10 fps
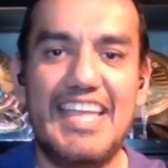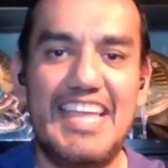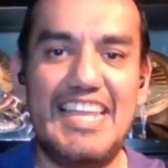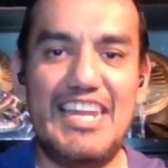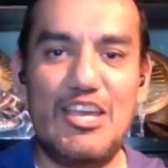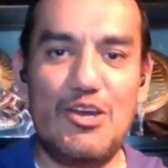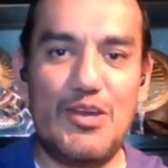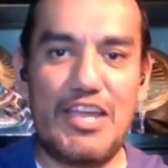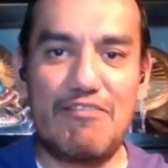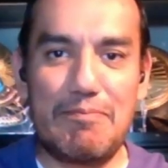Hello,
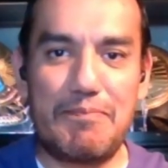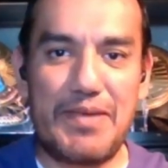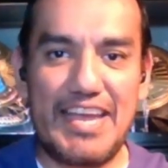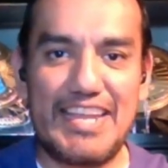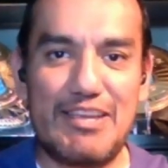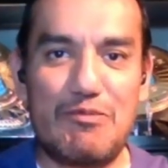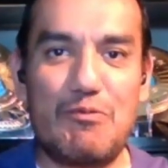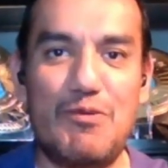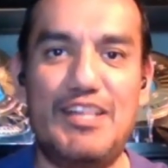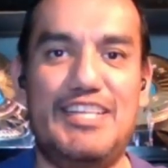everybody.
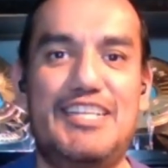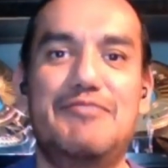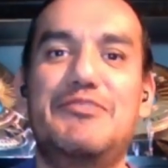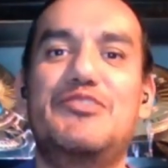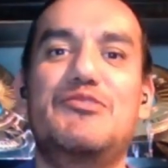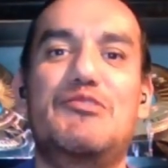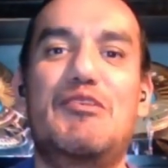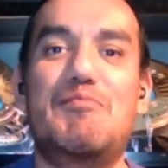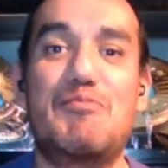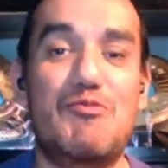Welcome to
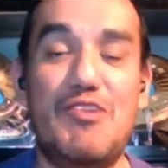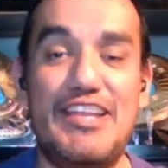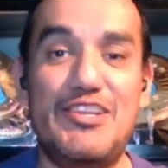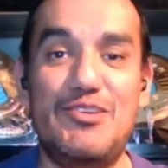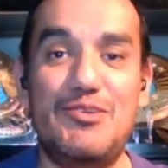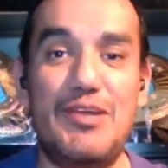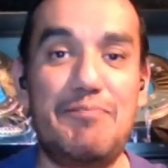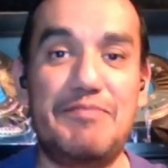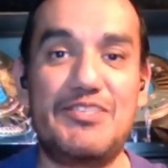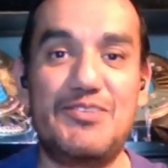a brand new
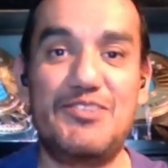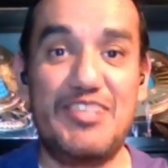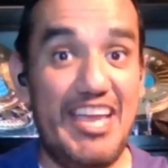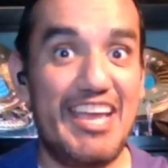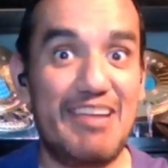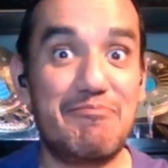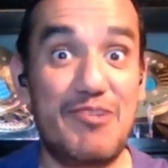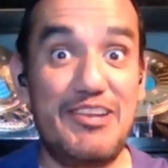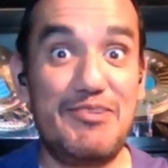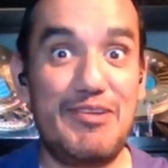episode. Yeah,
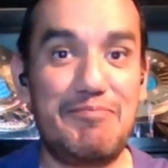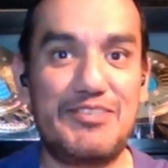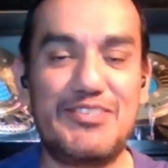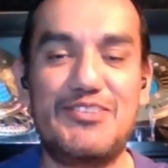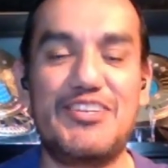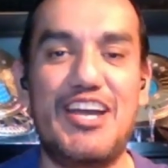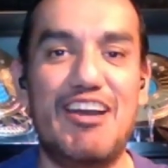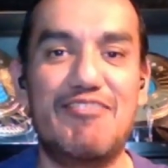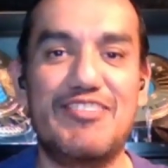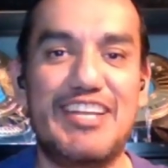brand new episode
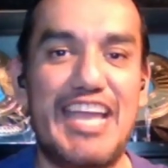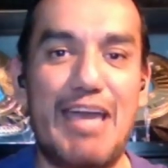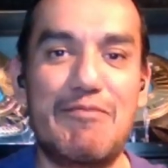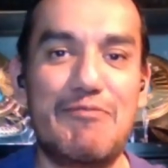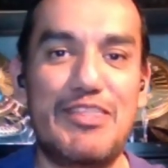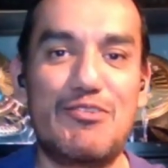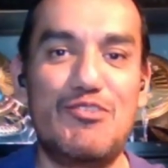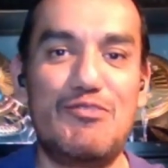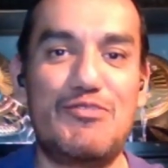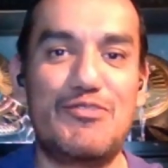of Gabbin with
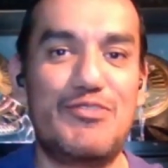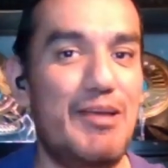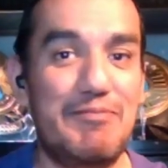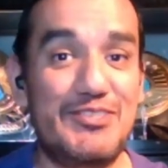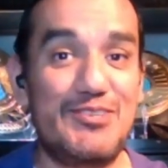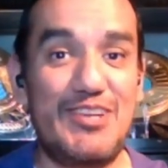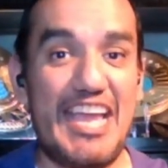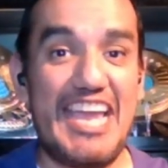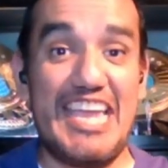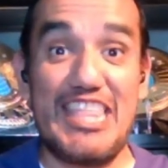Oof, episode
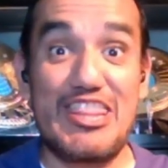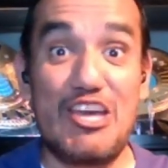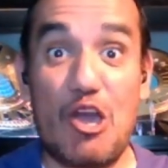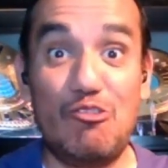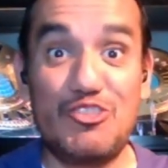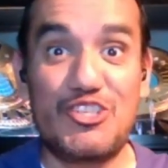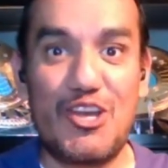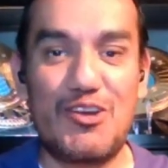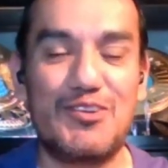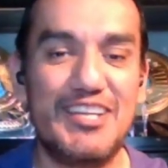8, the
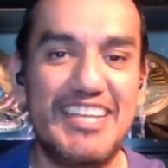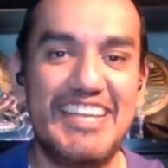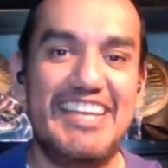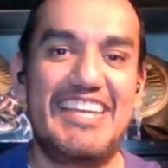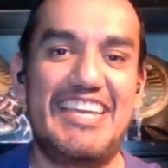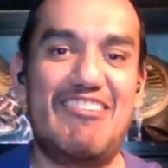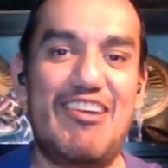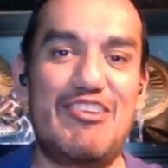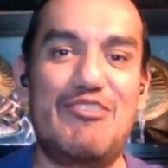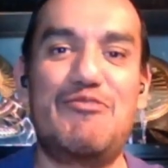Ocho, here
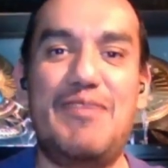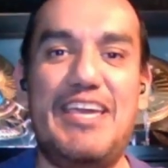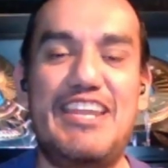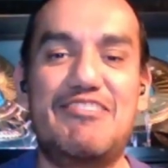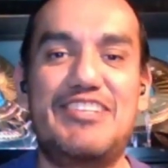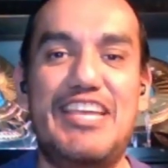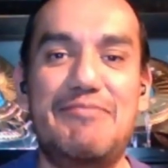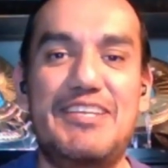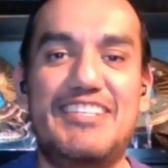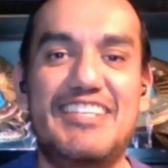on Oofman
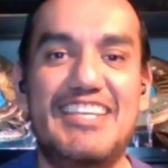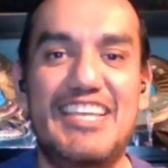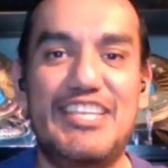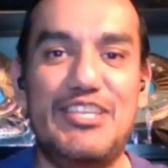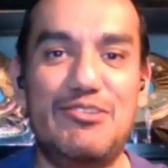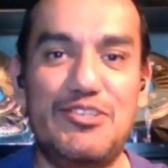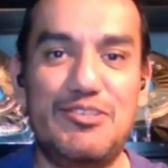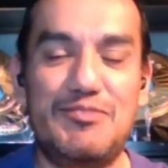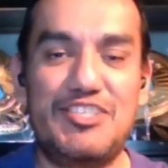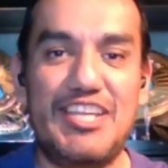Entertainment
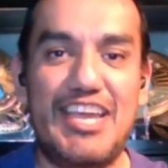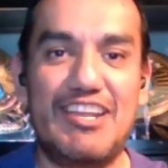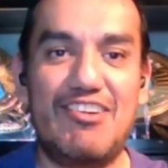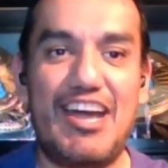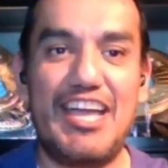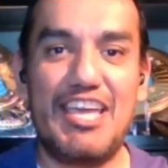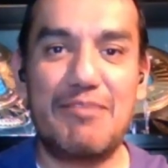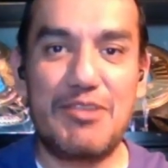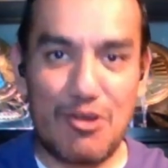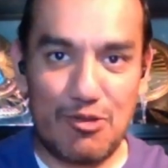YouTube channel. I
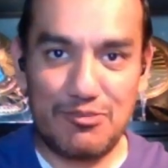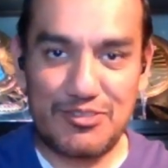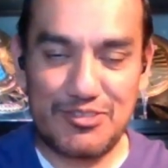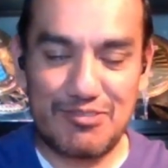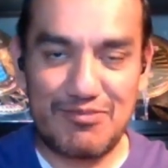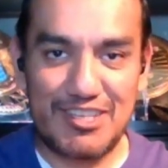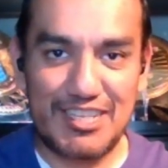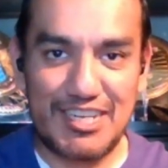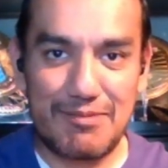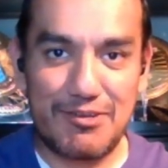am your host, your
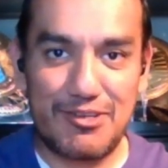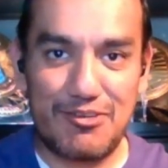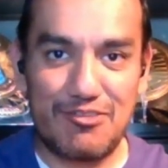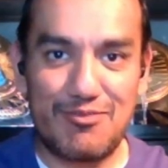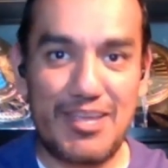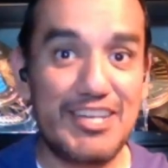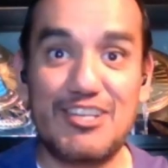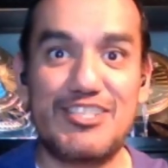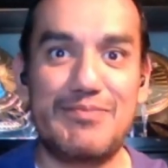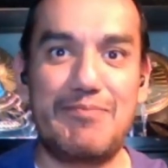friendly neighborhood Oofman.
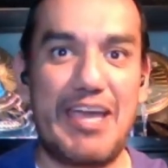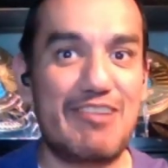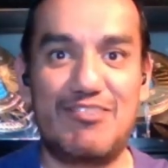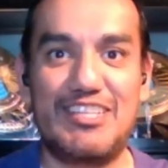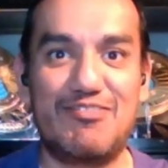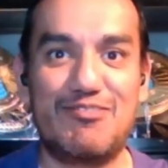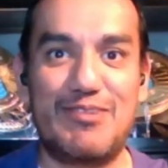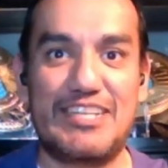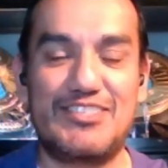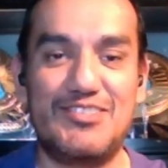Good to be back really
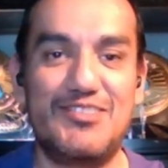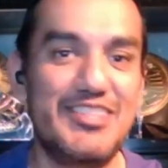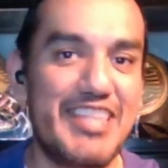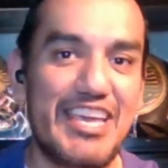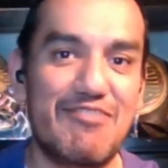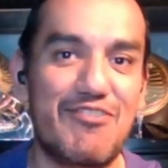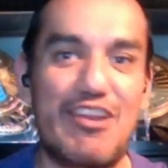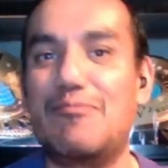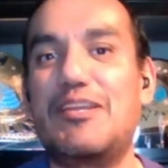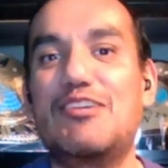quick soon. Thank you for
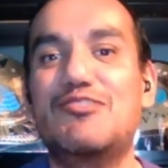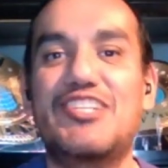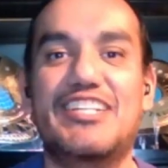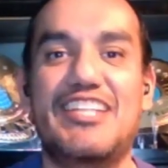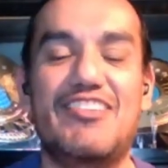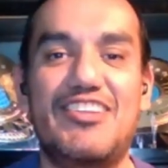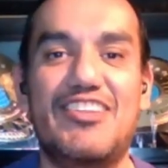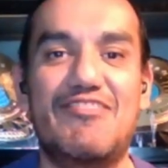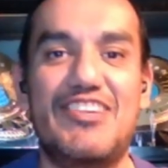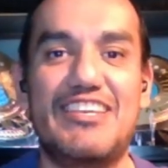everybody who's checked out the
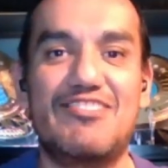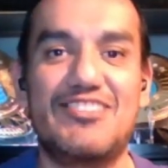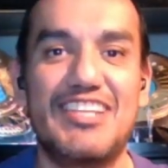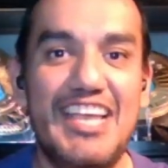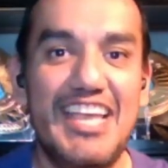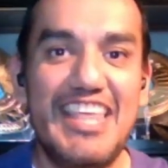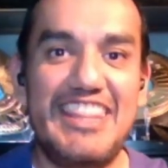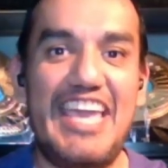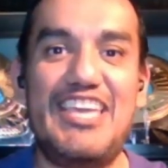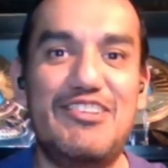other videos.
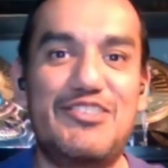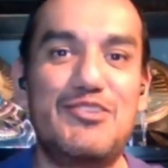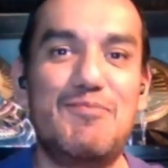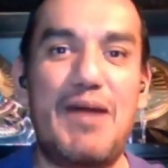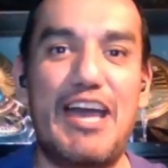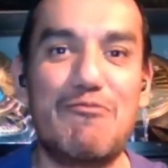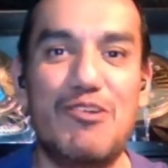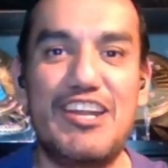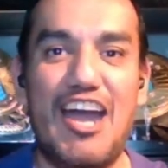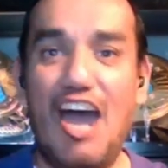Thank you to my
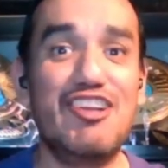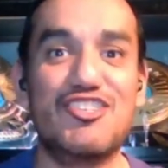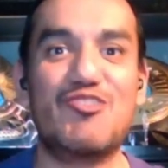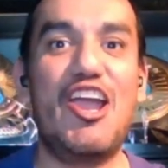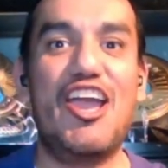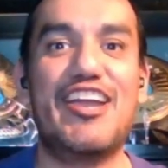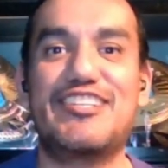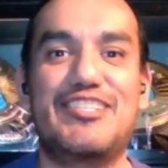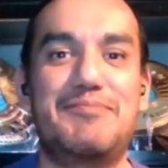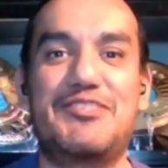100
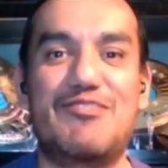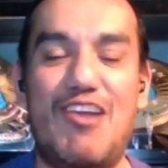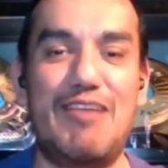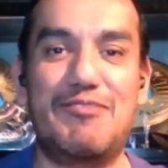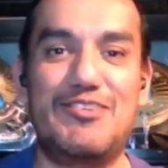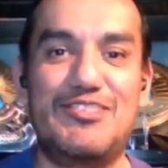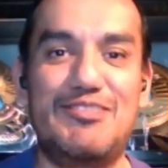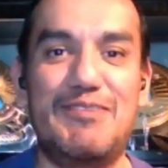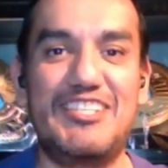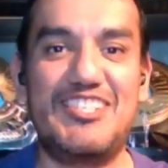subscribers
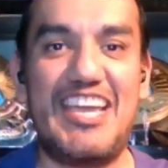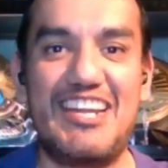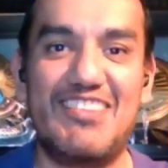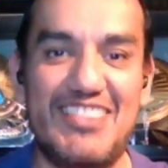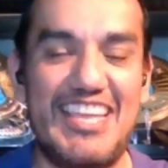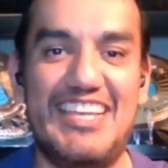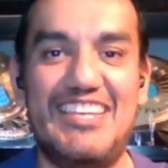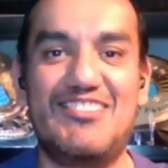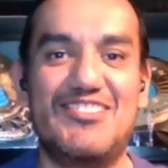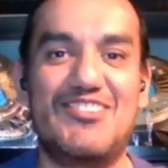to my channel. Thank
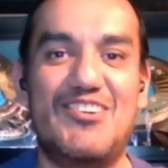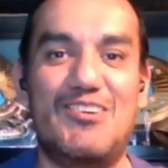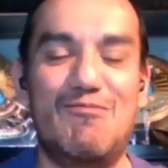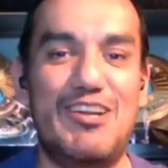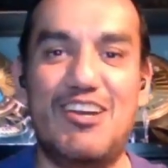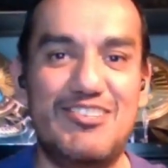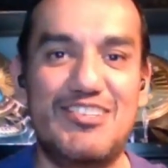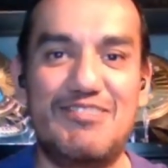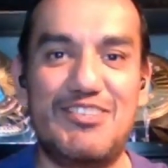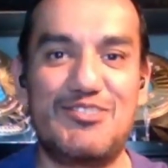you to all 100
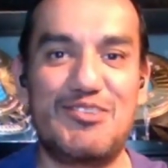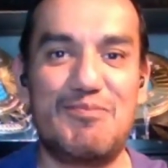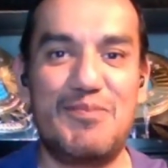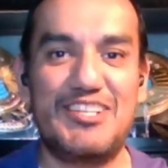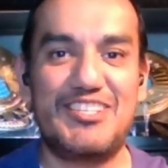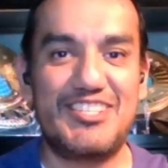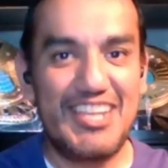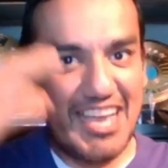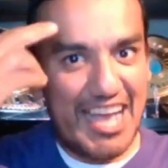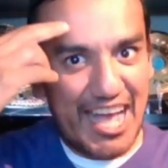of you so much.
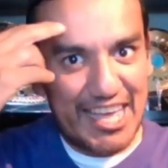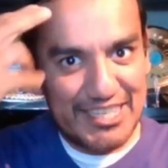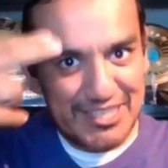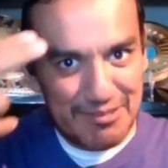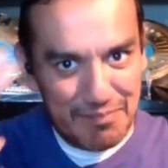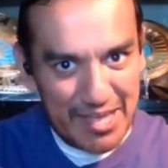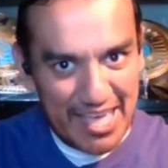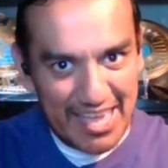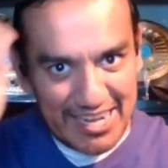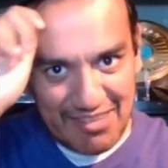I tip my
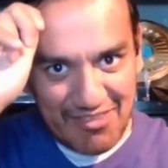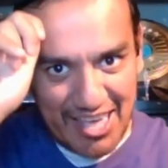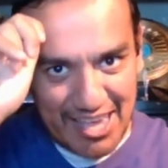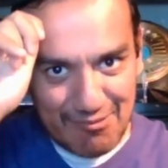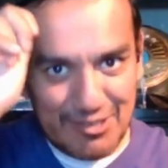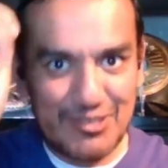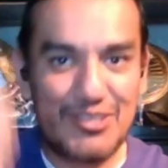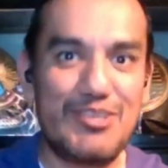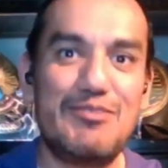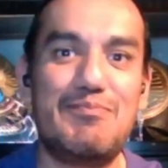hat if I had one
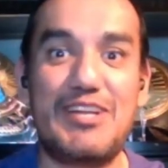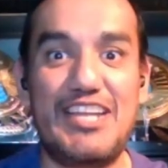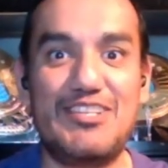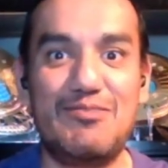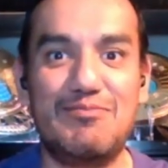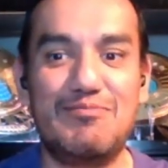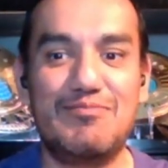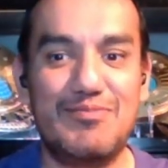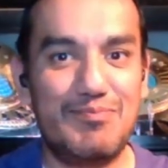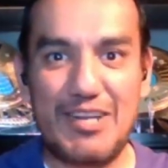to you, but I don't.
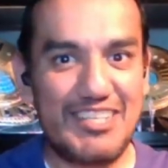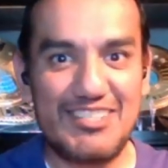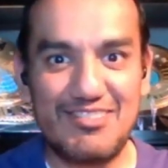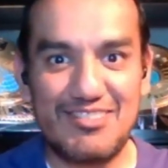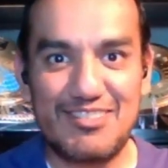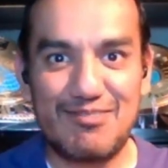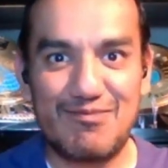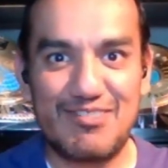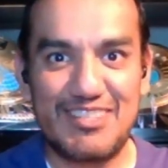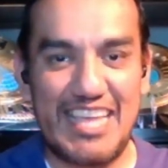But I still
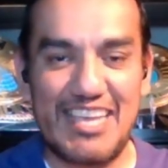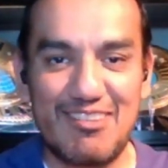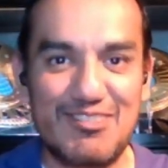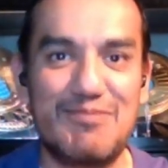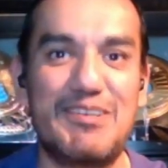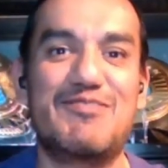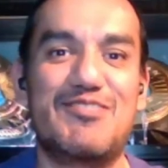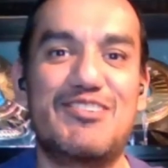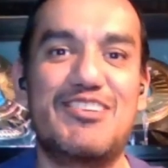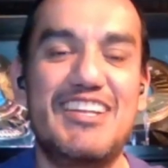thank you so much
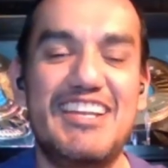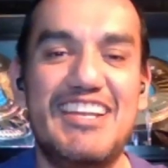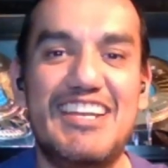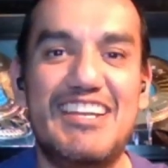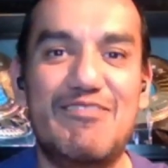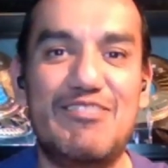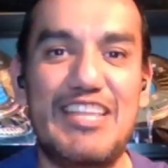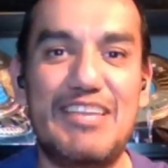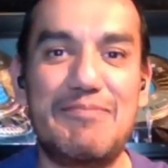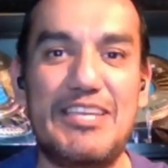for
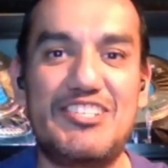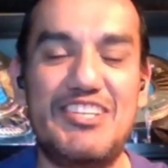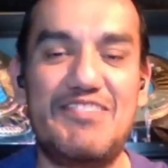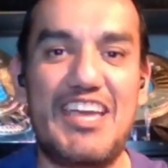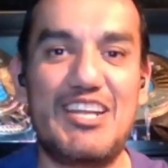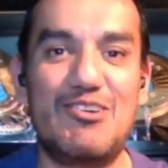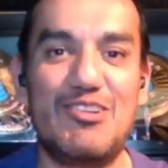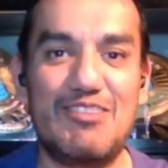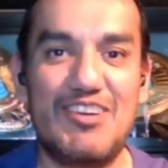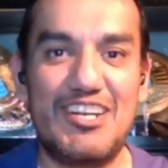letting me achieve that
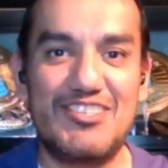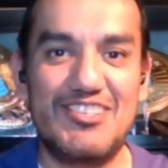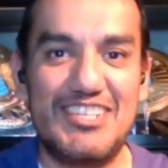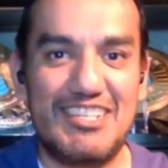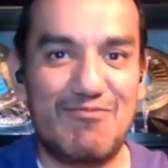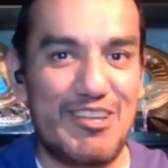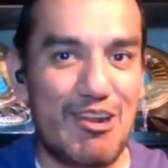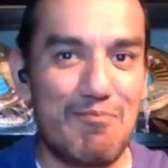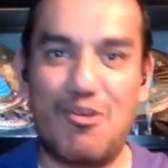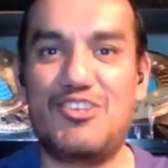goal of 100. We
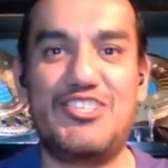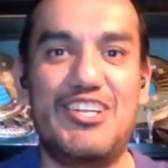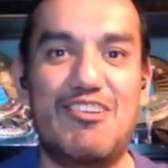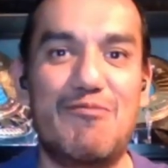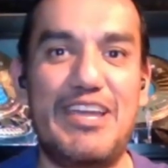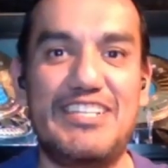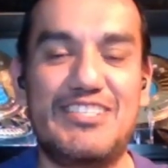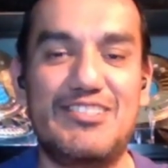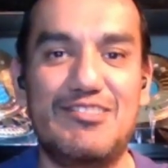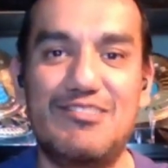are marching our way
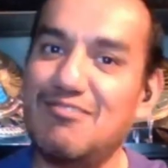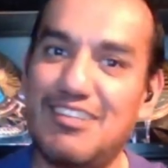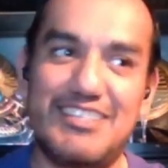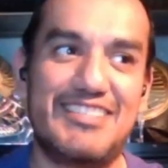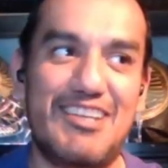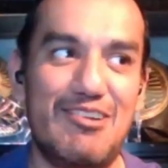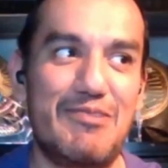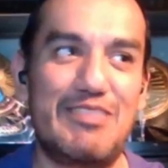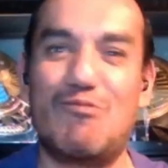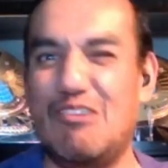to, let's go
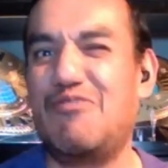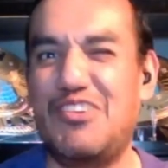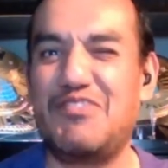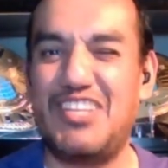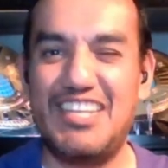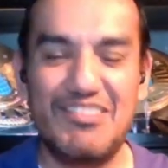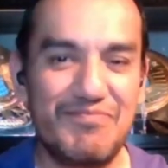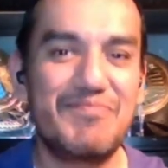with 150,